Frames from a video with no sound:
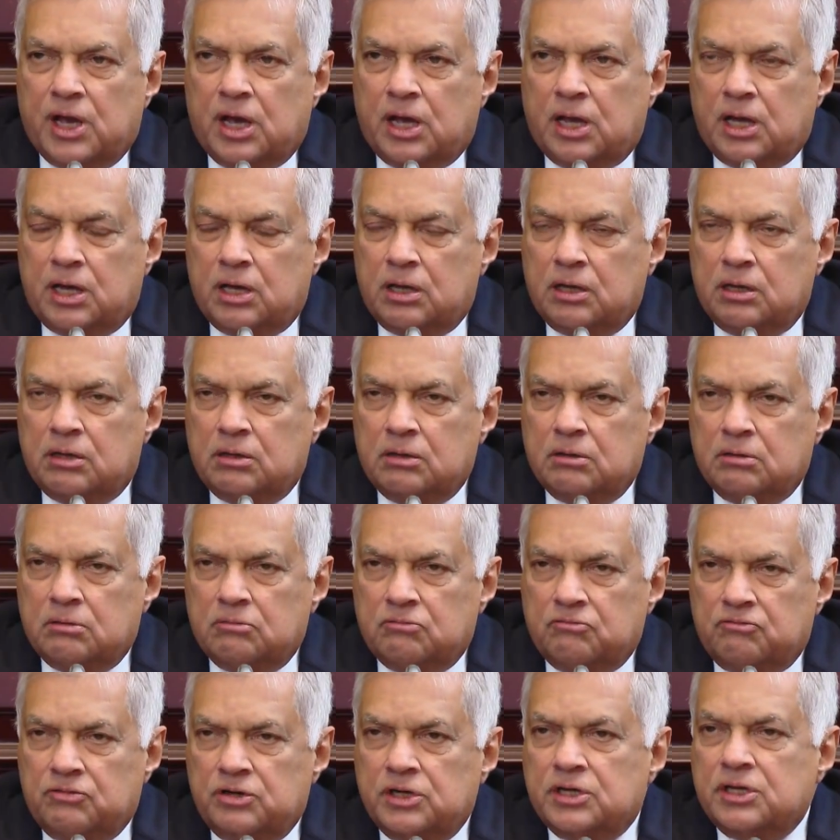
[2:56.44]
are
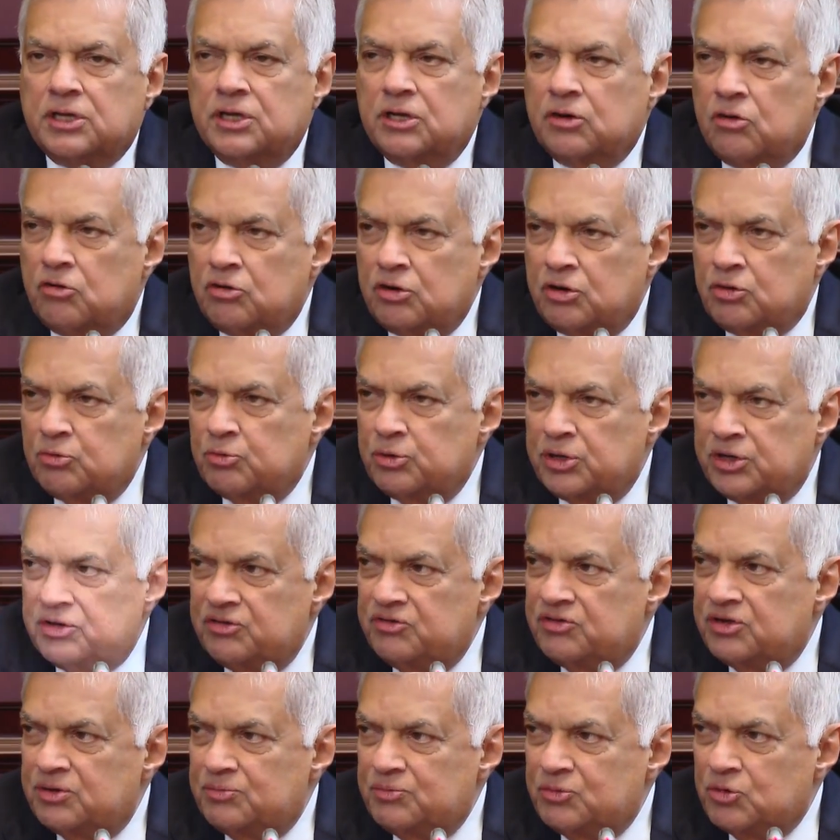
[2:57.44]
working on
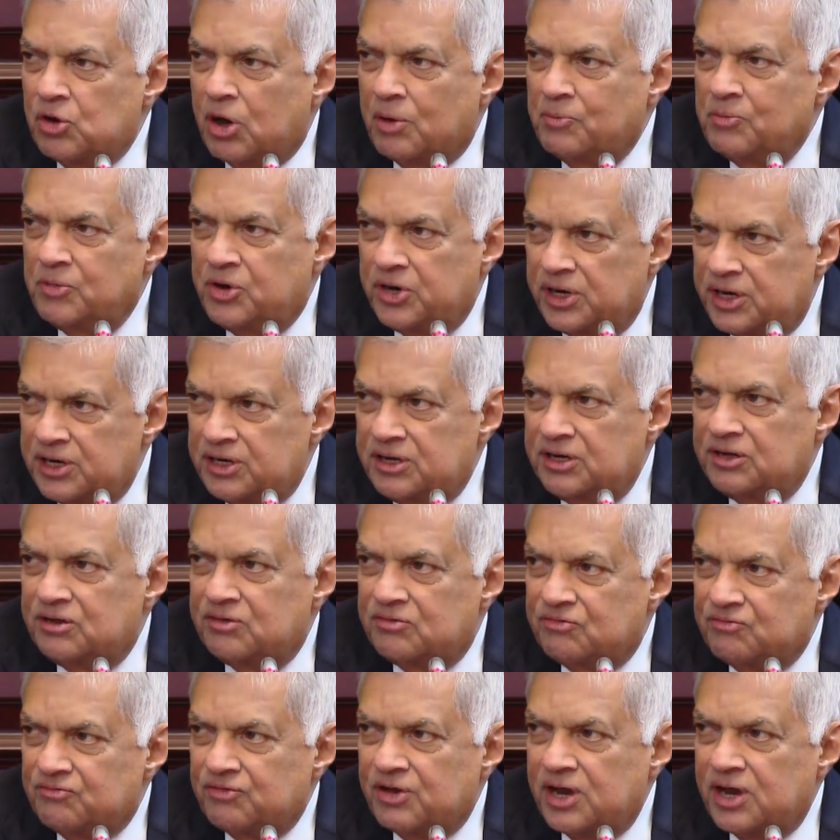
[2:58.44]
tourism to upgrade it.